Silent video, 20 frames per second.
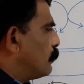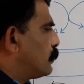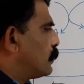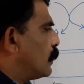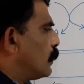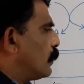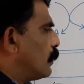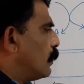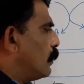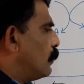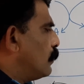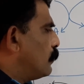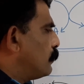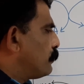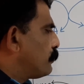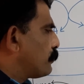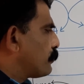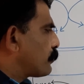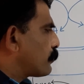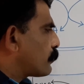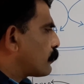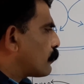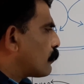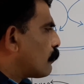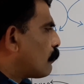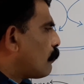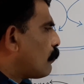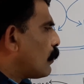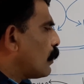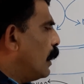cycle,
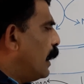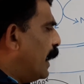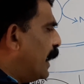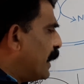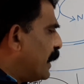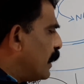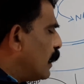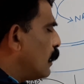18